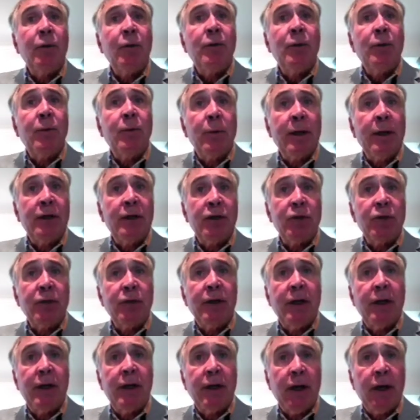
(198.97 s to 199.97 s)
In our
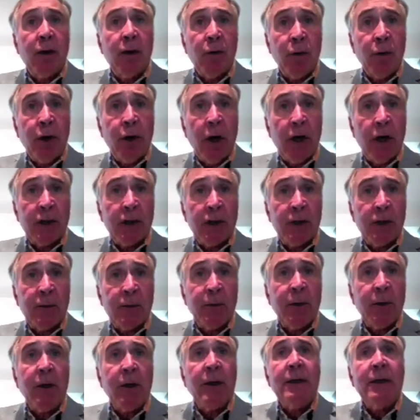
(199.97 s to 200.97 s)
own registry at our
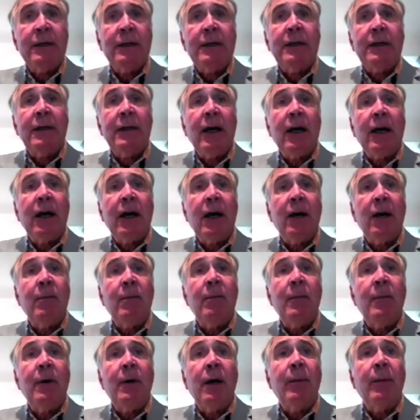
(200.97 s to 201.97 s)
own hospital,
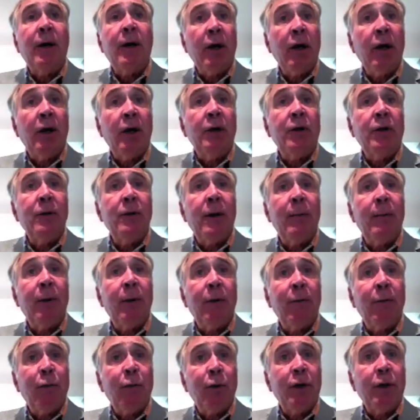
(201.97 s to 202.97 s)

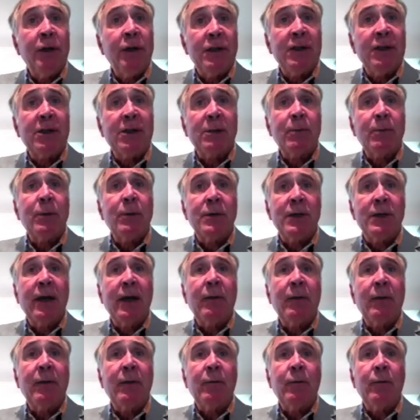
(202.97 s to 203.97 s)
about
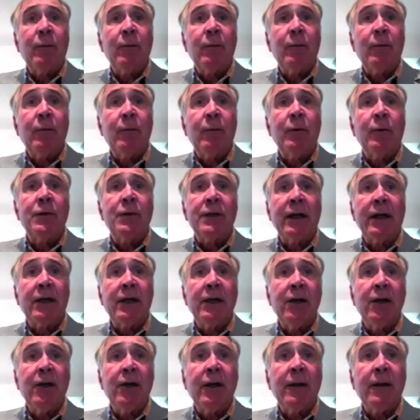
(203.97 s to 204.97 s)
46% were
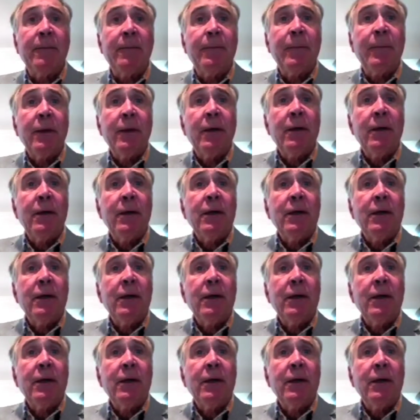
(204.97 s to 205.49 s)
secondary.